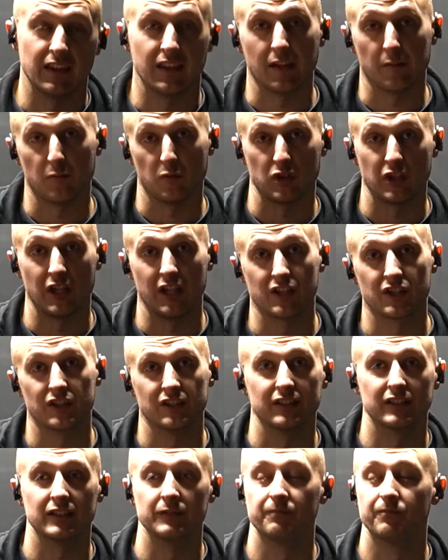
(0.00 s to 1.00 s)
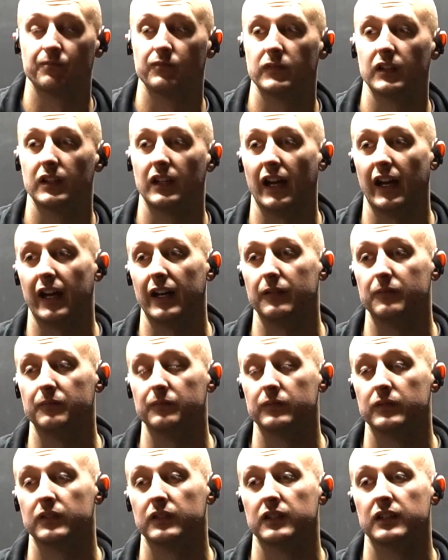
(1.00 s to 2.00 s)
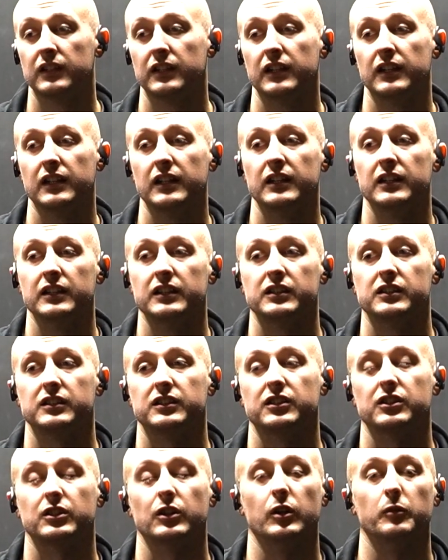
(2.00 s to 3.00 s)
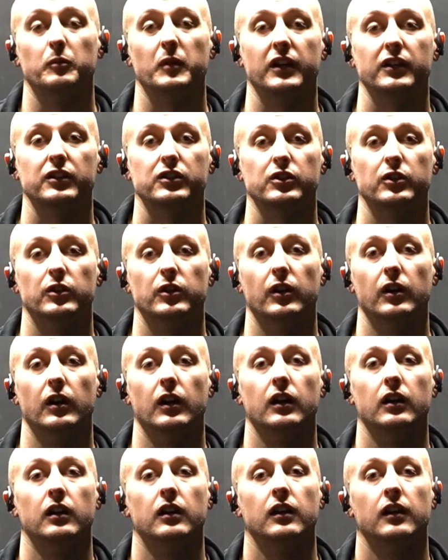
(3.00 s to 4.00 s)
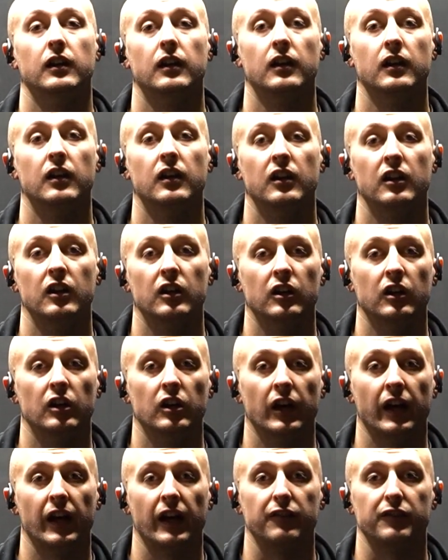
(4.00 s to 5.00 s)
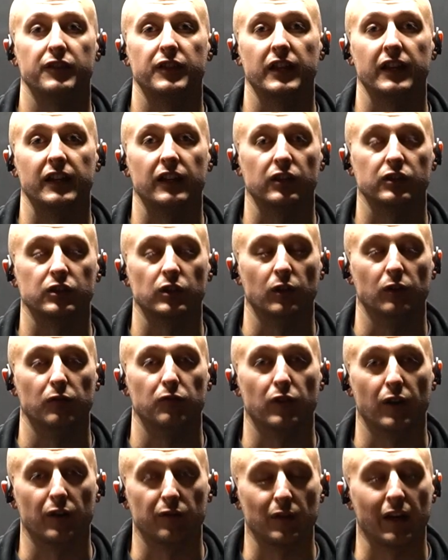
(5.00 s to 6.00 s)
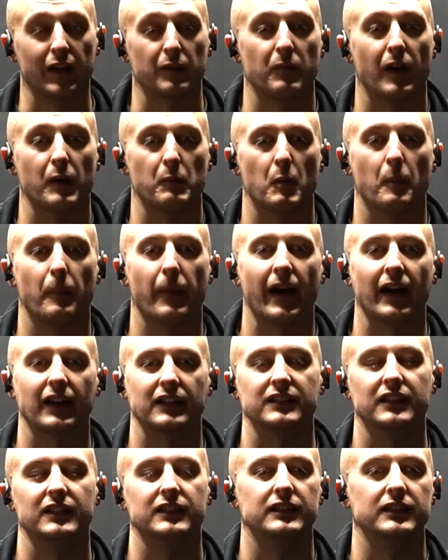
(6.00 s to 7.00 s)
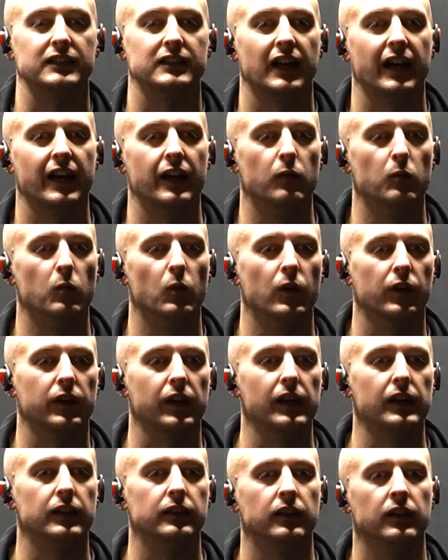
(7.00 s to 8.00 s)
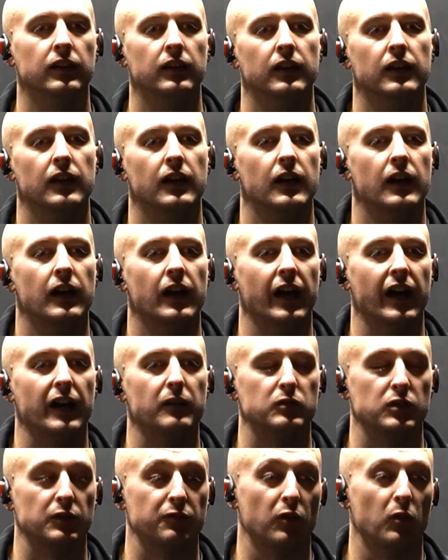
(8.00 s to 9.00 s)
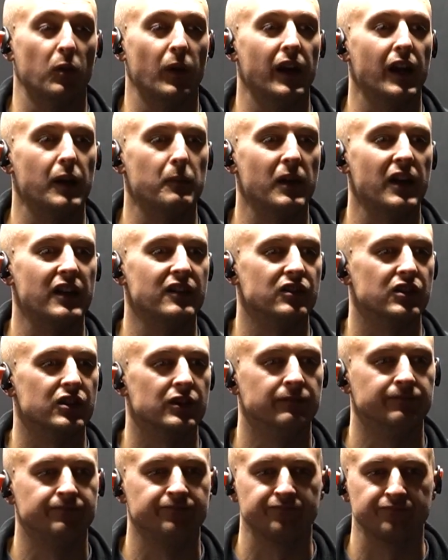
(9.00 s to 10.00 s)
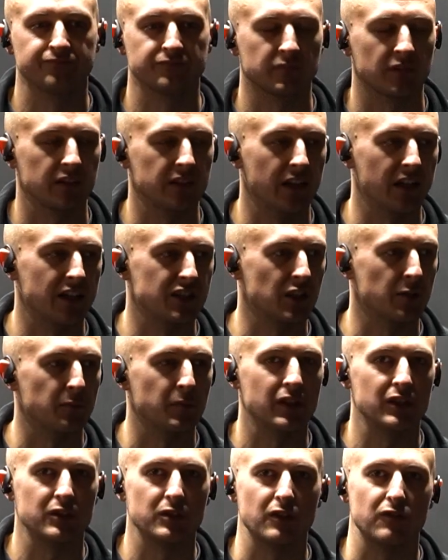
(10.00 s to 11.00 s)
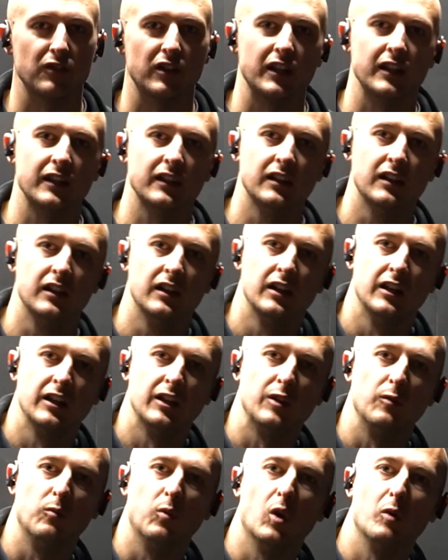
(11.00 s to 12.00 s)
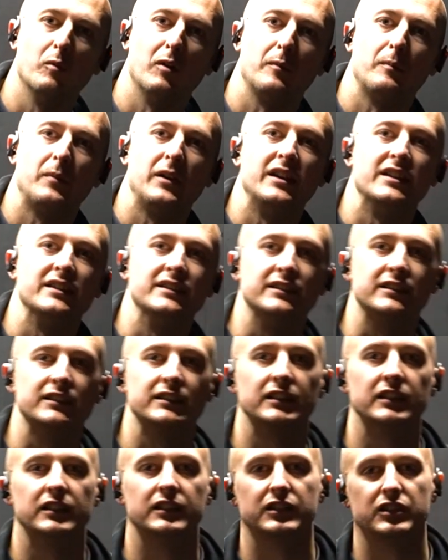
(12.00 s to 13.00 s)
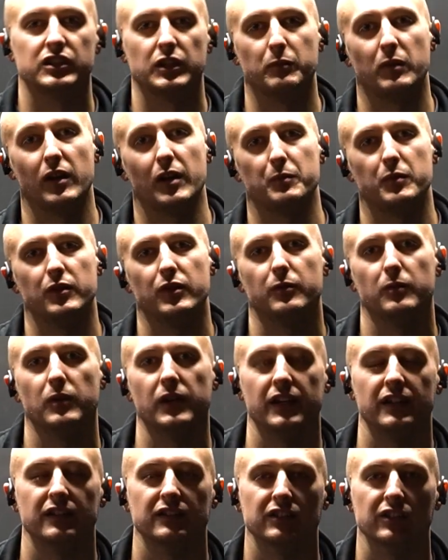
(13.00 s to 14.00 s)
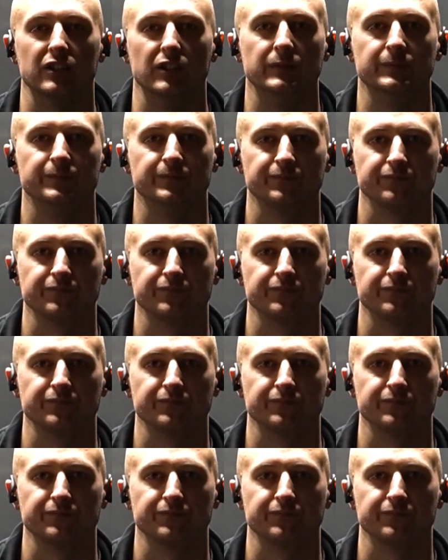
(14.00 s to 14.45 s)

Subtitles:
rotations. Just to sort of make sure everything sort of around like my upper back's nice and tight and working. Just for when I bench, and then I jump into it really. The warm up is jumping up in the weight, so